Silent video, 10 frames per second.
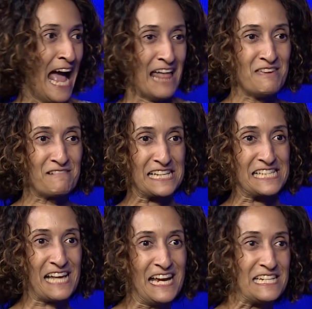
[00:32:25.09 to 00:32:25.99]
and they're
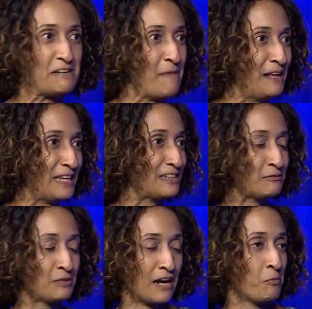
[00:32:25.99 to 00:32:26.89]
excited about
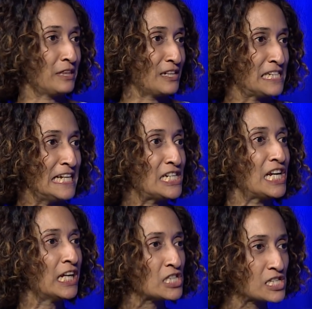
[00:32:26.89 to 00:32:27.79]
what they're
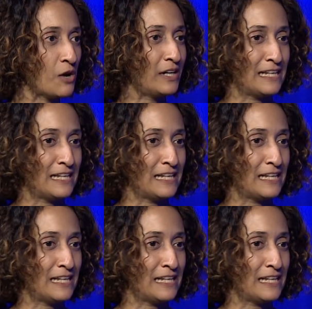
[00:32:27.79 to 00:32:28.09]
teaching and so on,